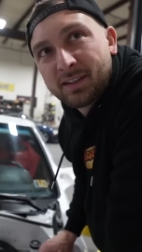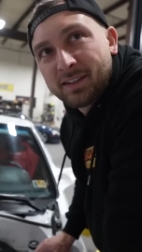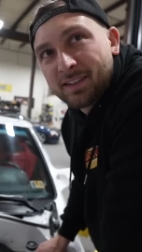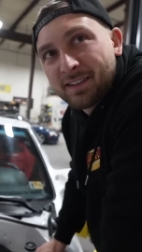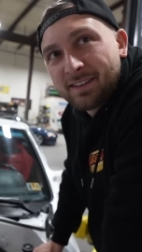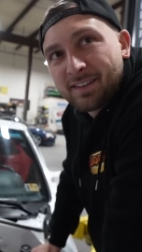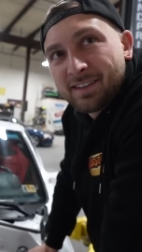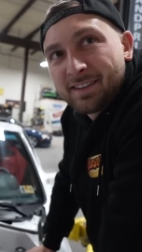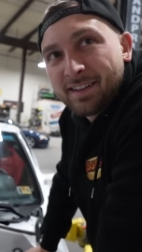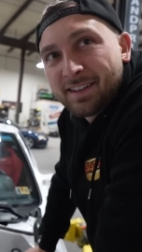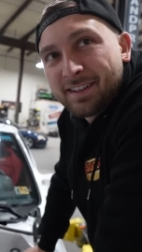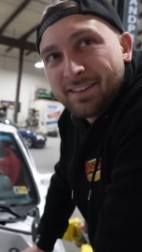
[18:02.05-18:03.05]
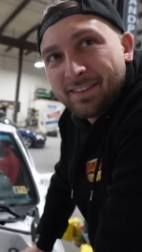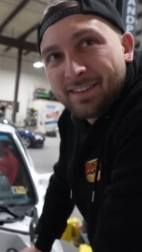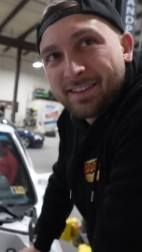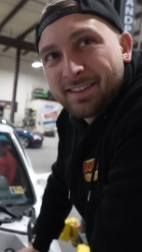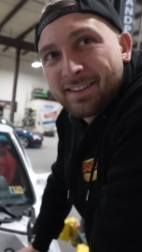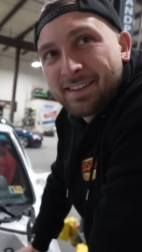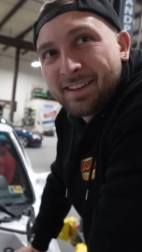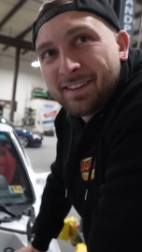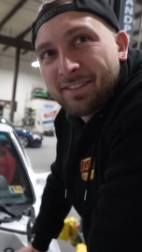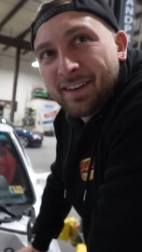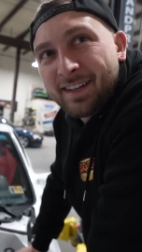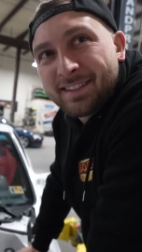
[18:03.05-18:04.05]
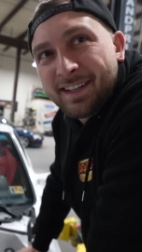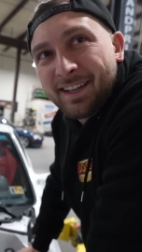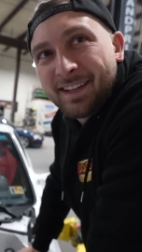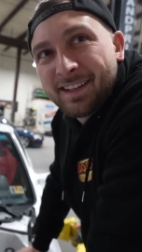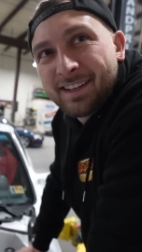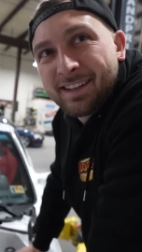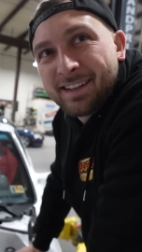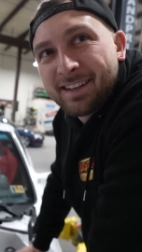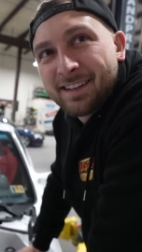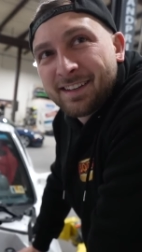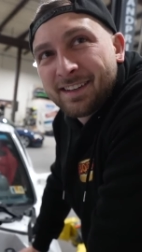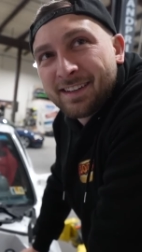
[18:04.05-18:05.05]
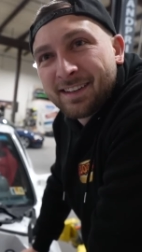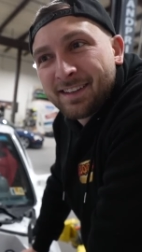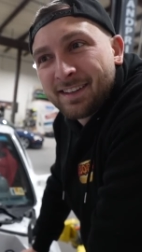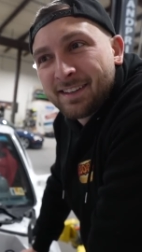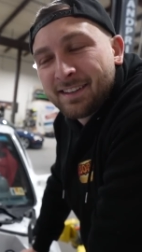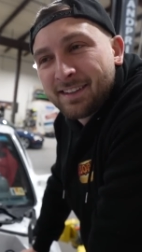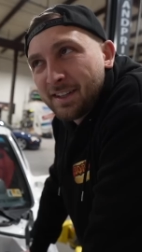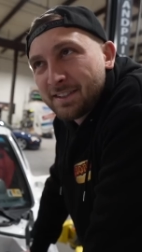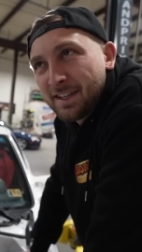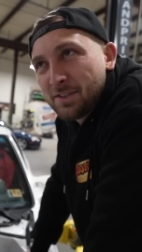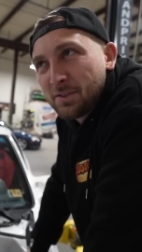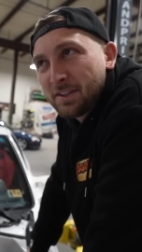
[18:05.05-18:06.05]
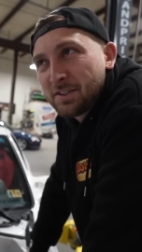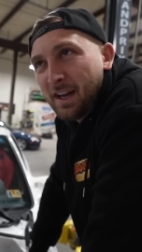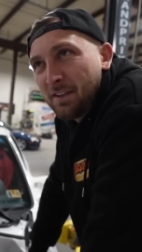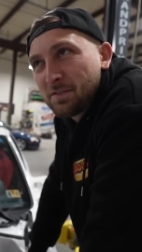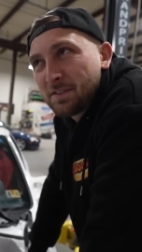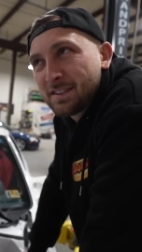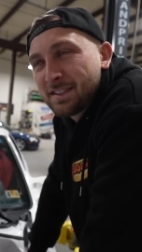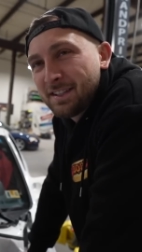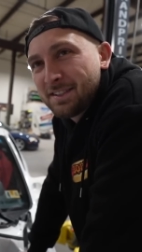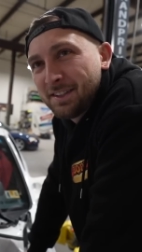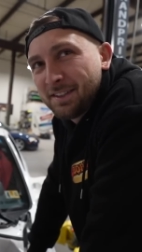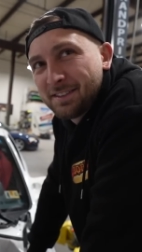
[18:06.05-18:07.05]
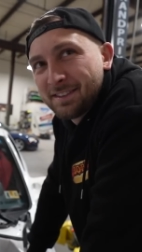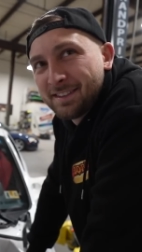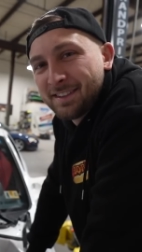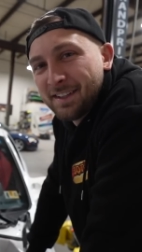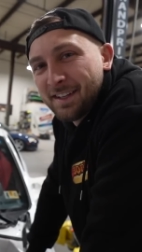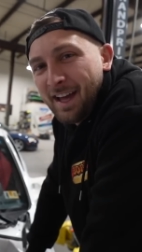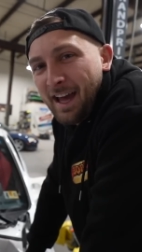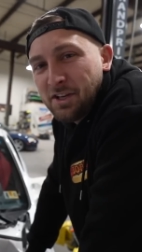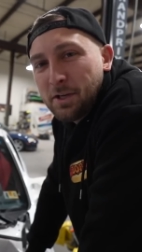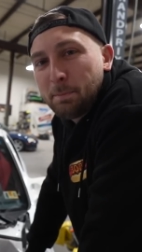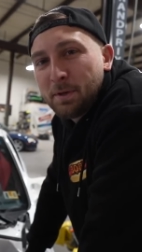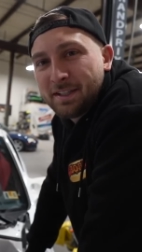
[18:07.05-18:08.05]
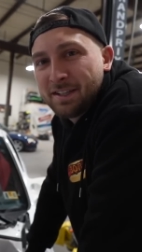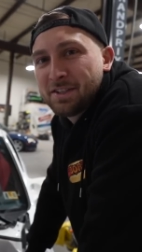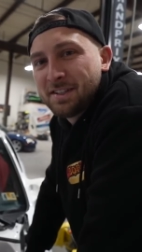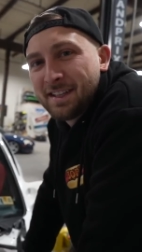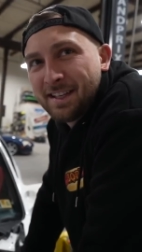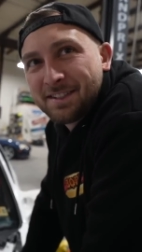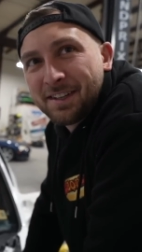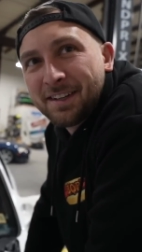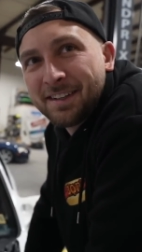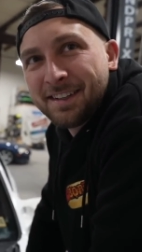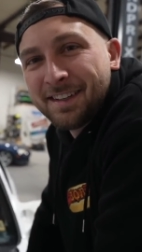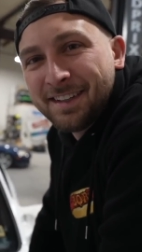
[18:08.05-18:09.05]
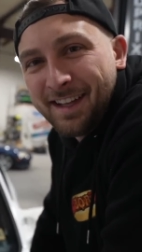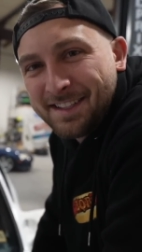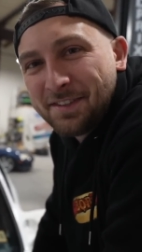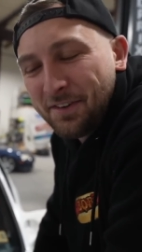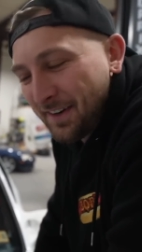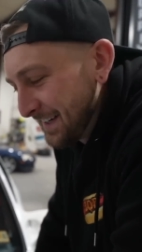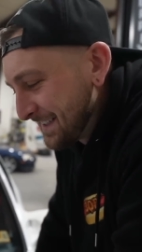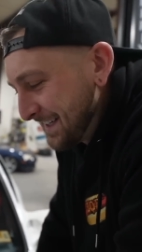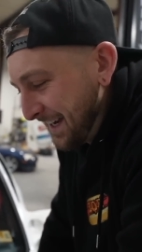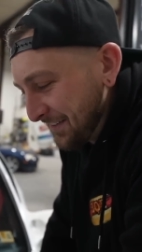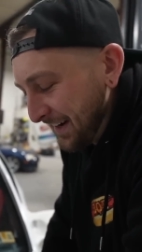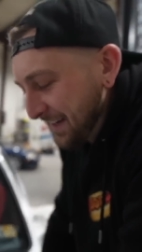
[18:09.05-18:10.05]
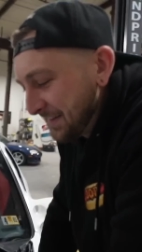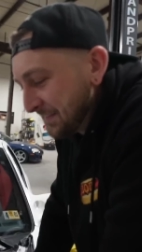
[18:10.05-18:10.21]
Citric uh, sensor? Uh, what I say? crank. sensor, Eccentric shaft sensor? Yeah. Engine position sensor. That's what we're gonna say, right?